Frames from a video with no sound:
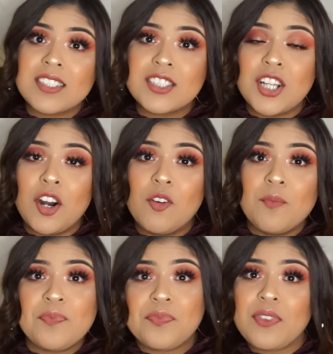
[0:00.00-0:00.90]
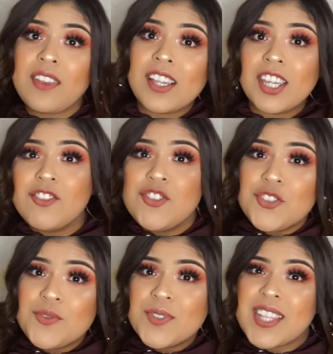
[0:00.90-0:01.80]
So you
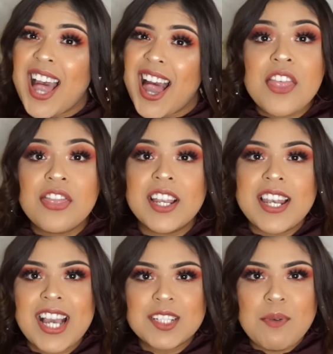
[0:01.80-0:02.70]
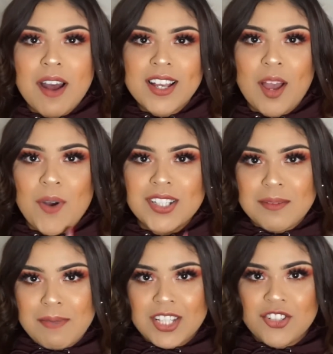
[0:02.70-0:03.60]
choose. The next product I want to
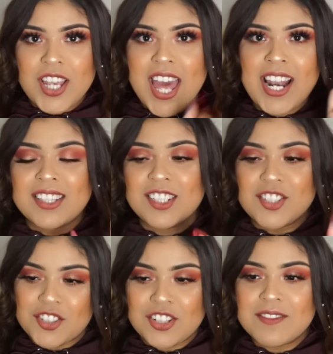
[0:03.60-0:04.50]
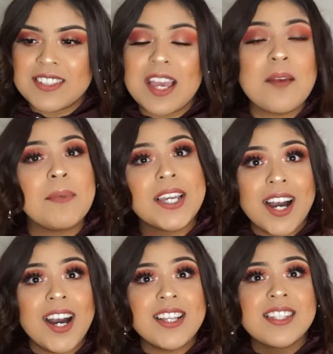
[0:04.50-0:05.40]
mention deserves it,
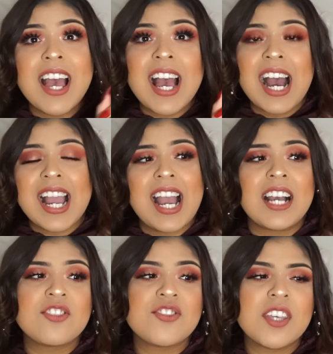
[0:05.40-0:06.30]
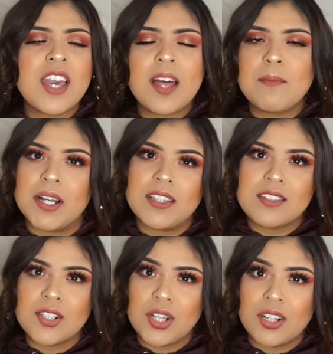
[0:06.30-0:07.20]
because I actually had bought
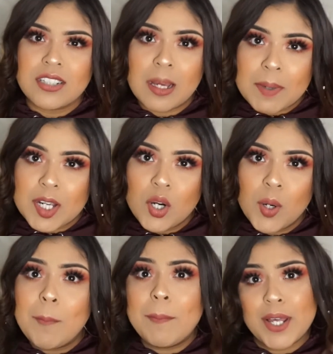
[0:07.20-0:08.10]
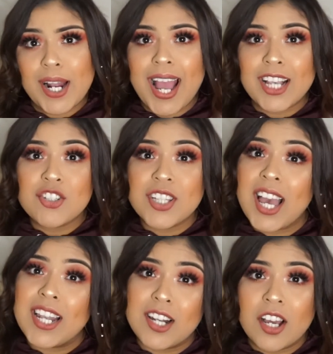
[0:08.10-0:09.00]
this a long time ago, but I actually
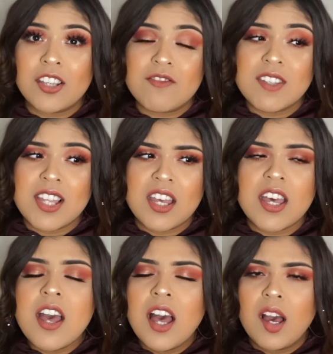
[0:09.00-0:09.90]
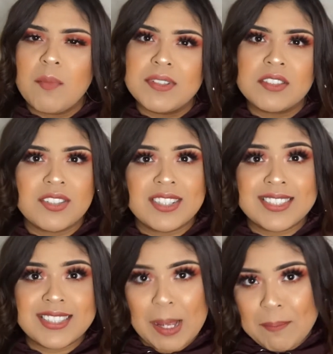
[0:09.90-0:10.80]
had not used it up until
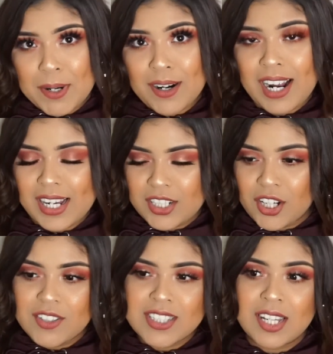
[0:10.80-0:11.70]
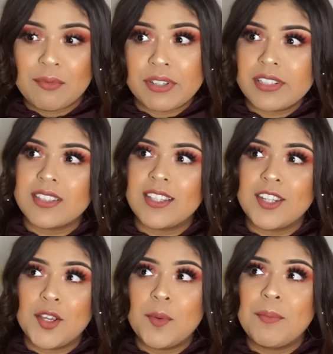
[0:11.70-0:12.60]
December. I know it's like recently
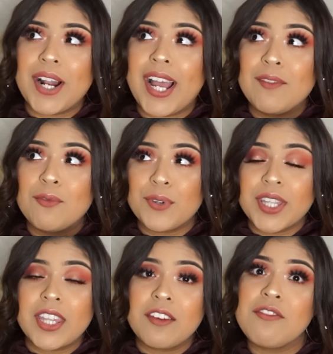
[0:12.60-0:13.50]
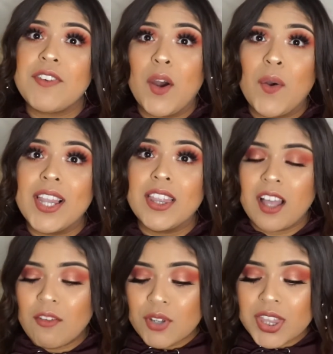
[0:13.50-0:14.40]
new, but I really fell in
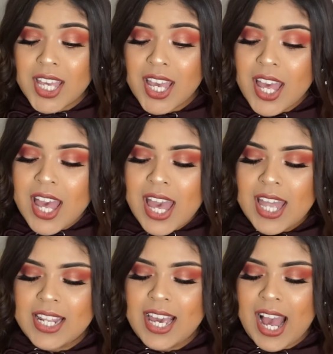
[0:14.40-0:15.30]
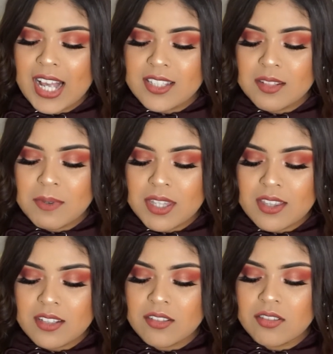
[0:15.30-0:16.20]
love with it, and it has to be
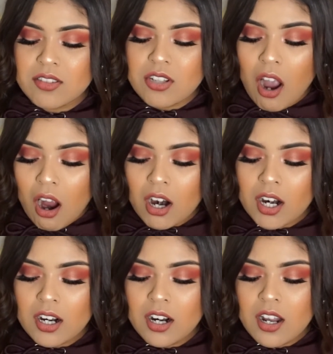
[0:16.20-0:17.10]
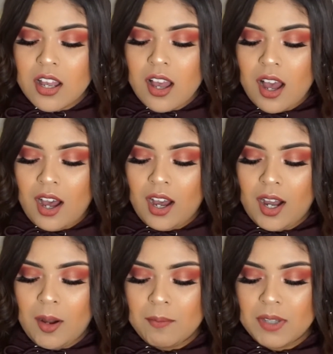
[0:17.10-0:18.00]
this Tarte
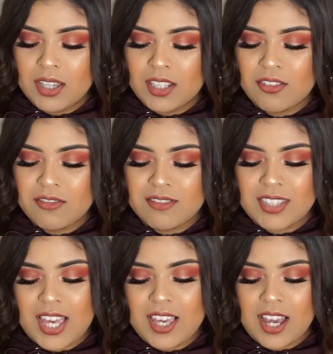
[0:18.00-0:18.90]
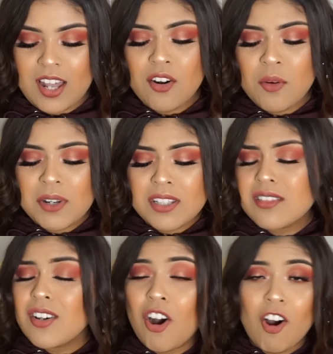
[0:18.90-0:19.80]
little thing. I don't know what it's
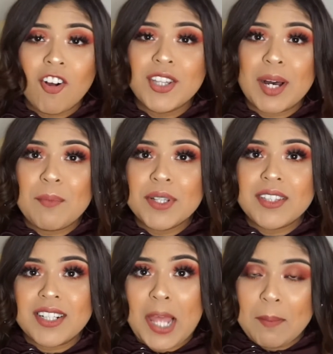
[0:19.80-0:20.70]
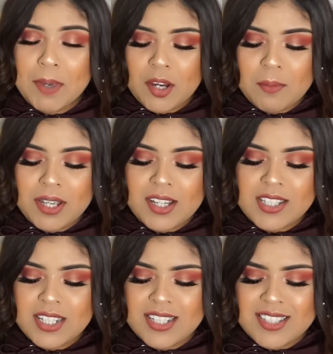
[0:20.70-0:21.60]
called. I'll put the name here
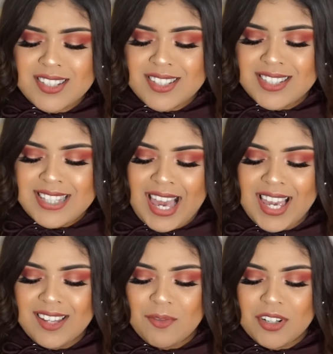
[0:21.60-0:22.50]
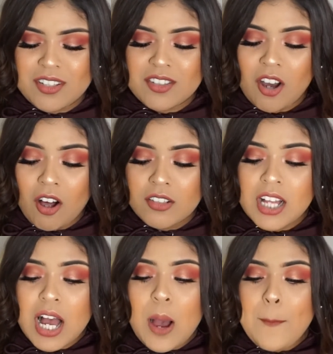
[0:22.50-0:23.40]
because it doesn't say what it's called,
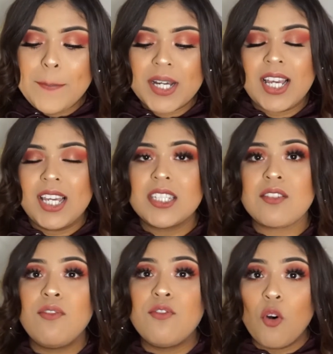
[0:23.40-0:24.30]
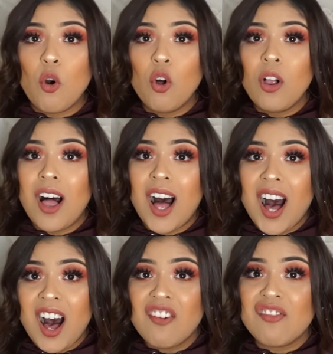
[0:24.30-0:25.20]
but is full
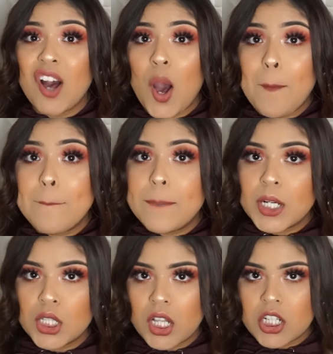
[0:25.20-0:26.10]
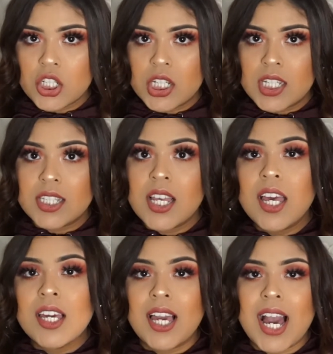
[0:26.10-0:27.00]
of blushes.
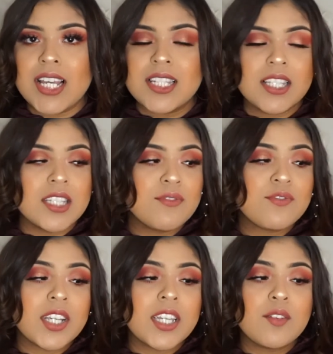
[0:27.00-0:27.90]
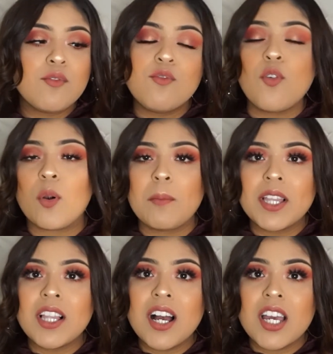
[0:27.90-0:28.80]
Guys, this freaking
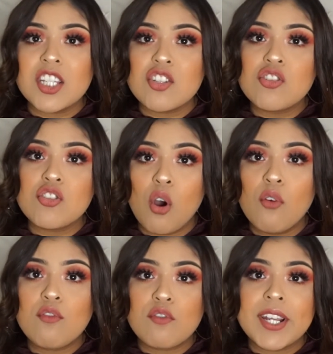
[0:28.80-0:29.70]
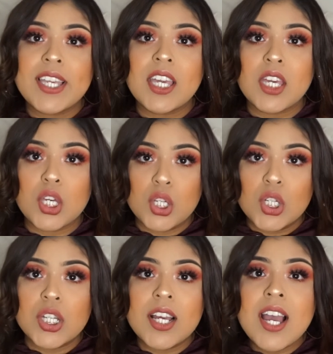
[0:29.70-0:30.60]
formula is so freaking
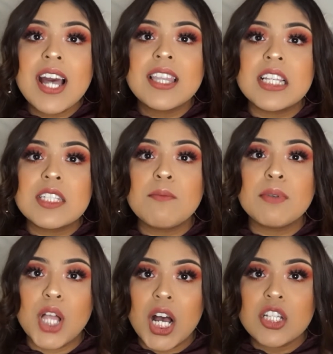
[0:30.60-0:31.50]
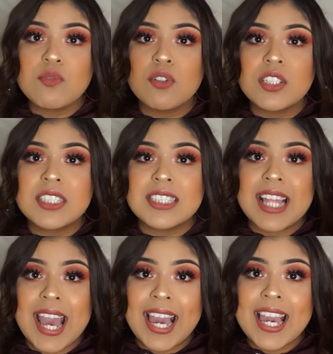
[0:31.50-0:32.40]
good. This blush will
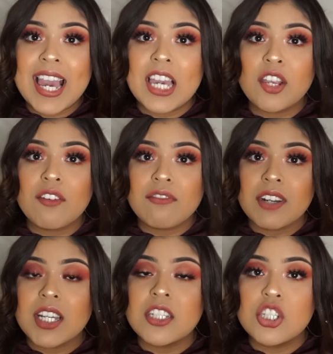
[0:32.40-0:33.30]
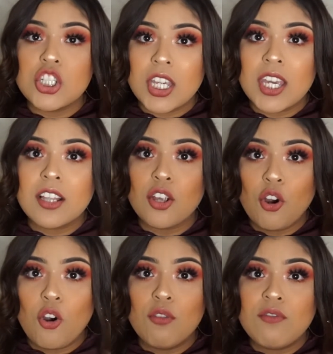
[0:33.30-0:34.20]
stay in your freaking cheek the
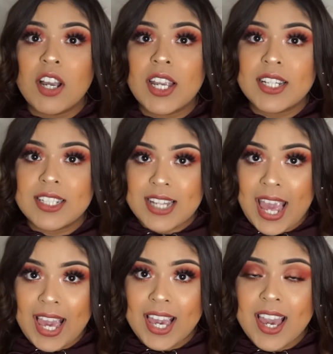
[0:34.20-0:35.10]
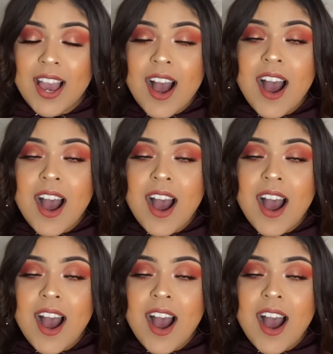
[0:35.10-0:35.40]
whole fucking day.